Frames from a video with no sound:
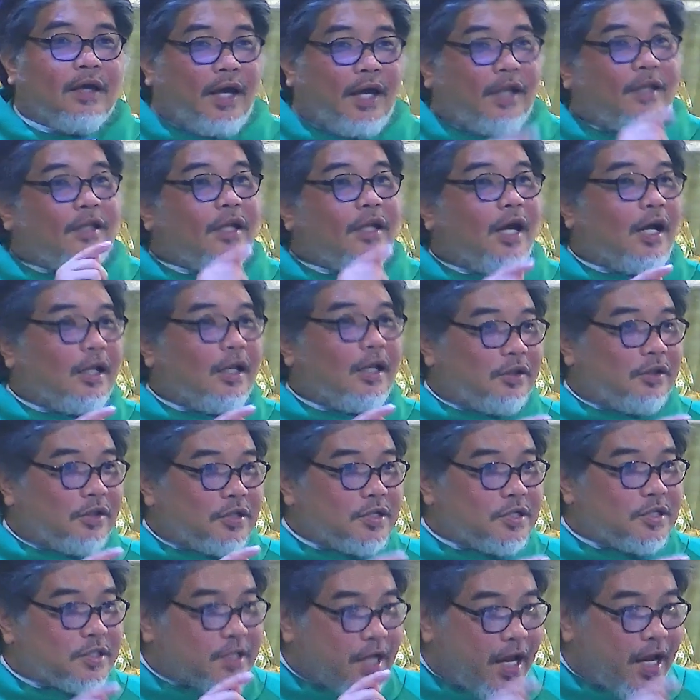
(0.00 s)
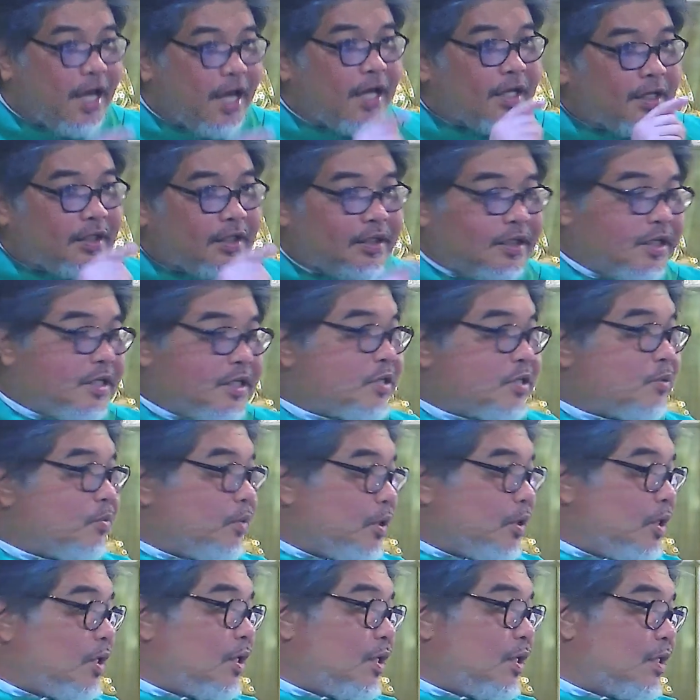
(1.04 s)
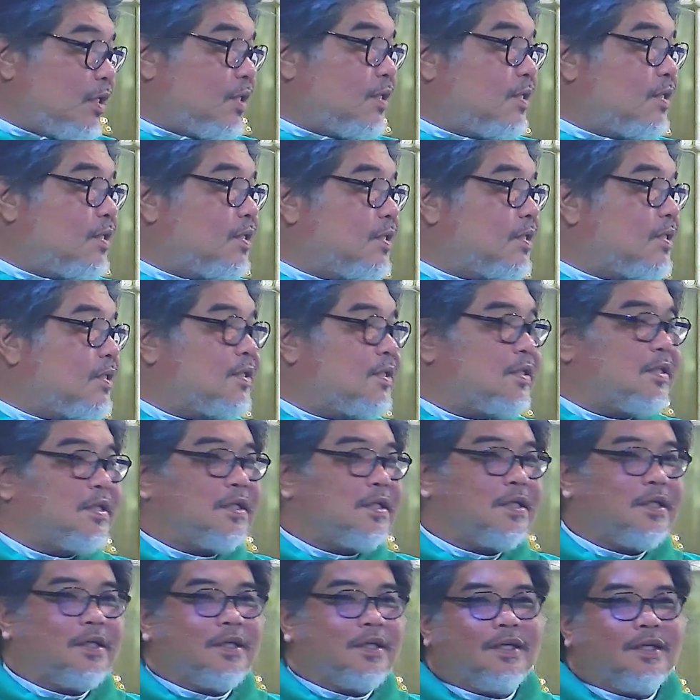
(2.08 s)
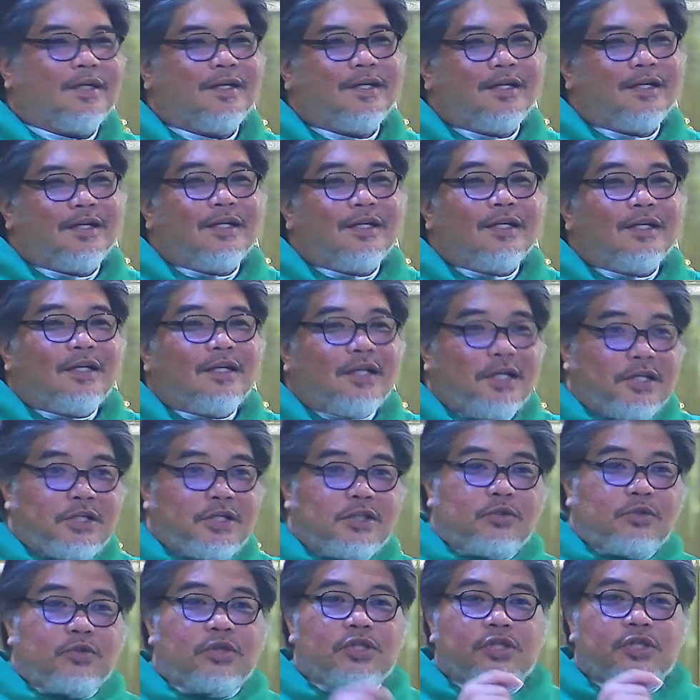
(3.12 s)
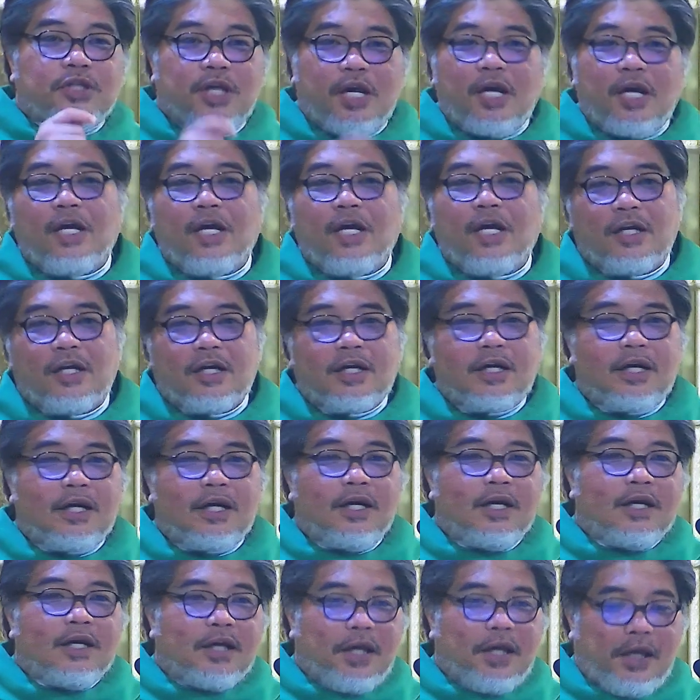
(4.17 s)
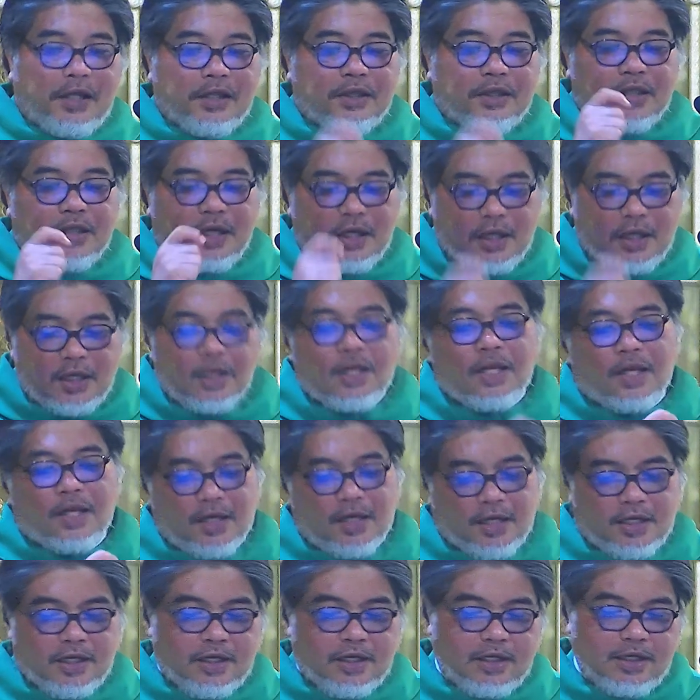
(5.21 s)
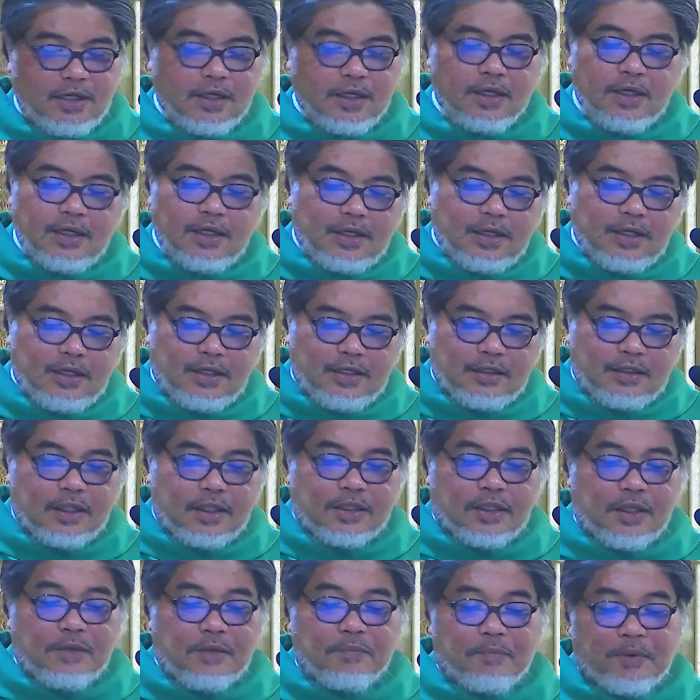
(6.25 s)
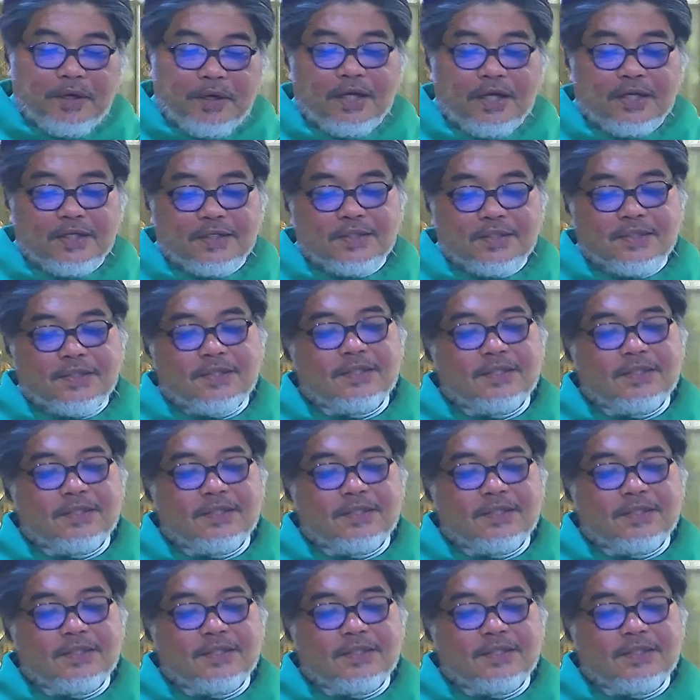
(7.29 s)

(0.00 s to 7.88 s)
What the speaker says: understand His words is to share in the healing that He brings.